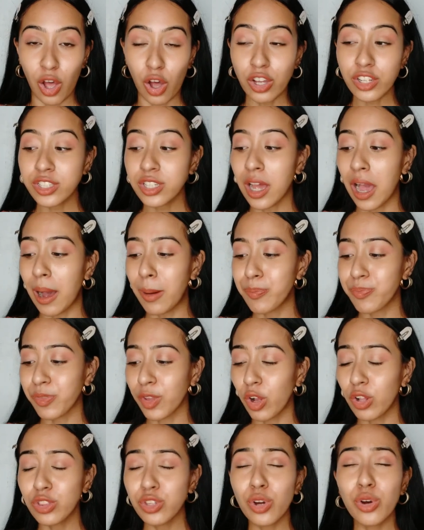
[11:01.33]
lot. Um,
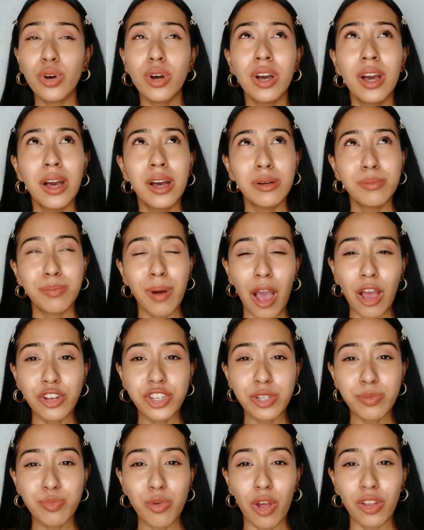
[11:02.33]
although
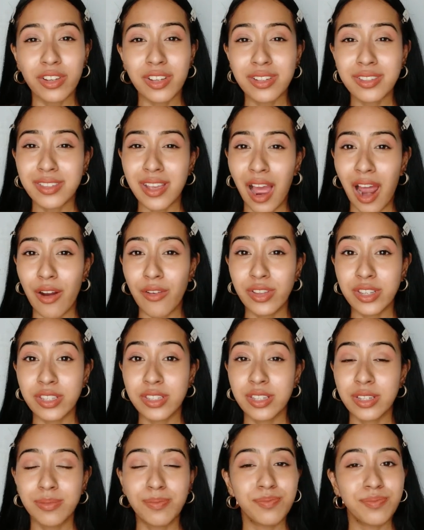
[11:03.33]
Biotique products
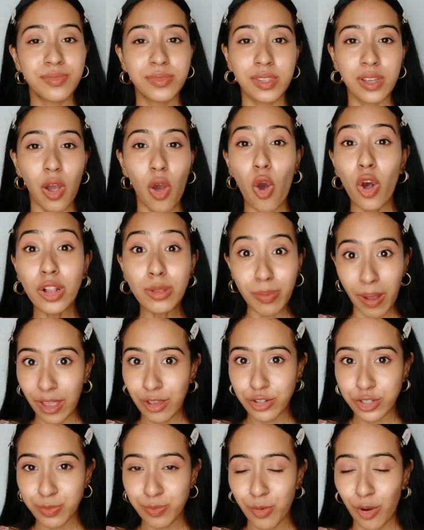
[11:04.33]
aren't all
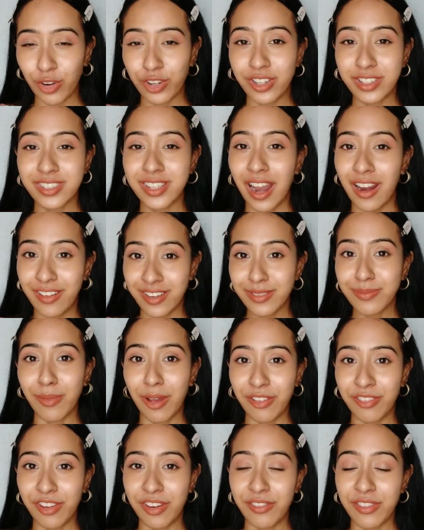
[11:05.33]
Biotique products aren't
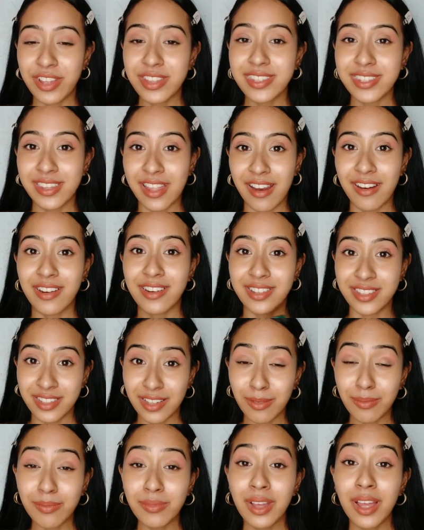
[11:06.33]
my favorites. There are
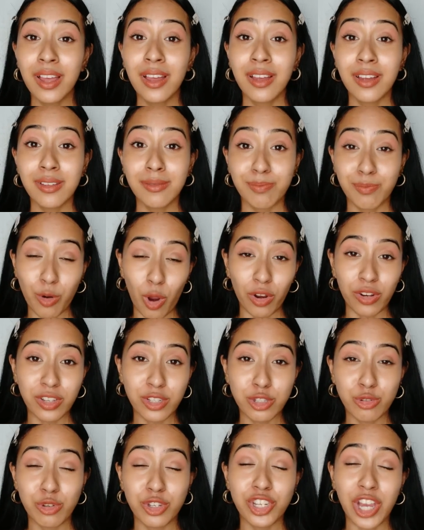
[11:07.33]
some
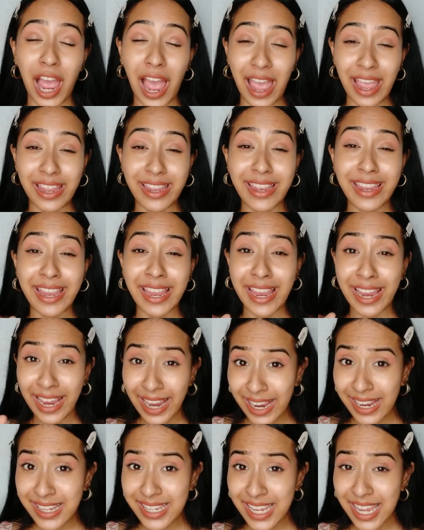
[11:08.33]
products which I
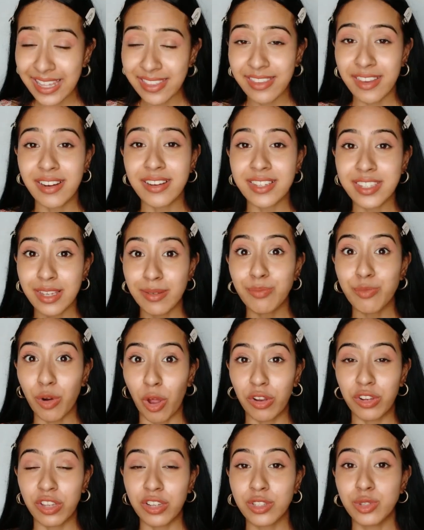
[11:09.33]
hate, and there are some
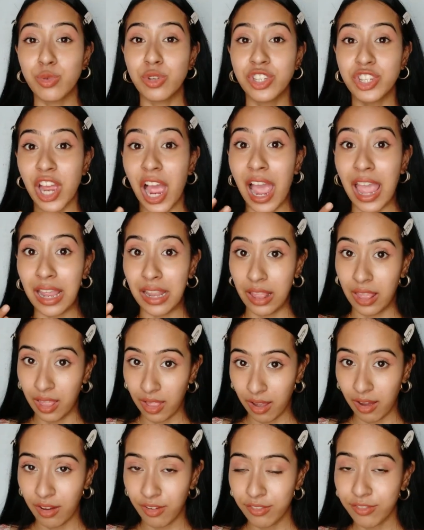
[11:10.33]
products which I
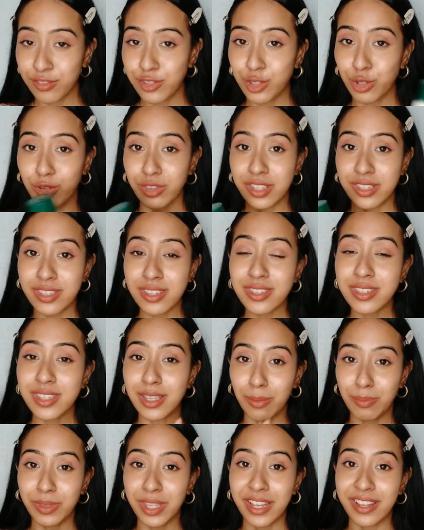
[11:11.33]
love, so this is
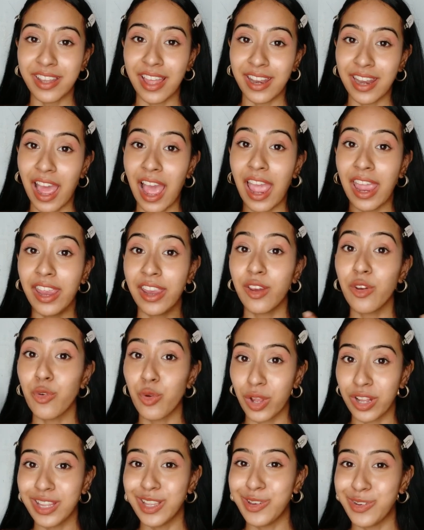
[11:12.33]
something that I
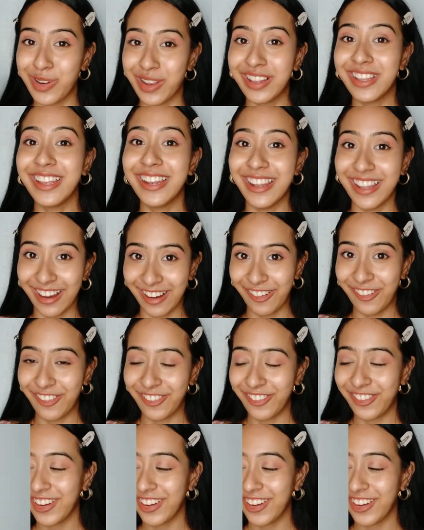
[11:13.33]
really really love.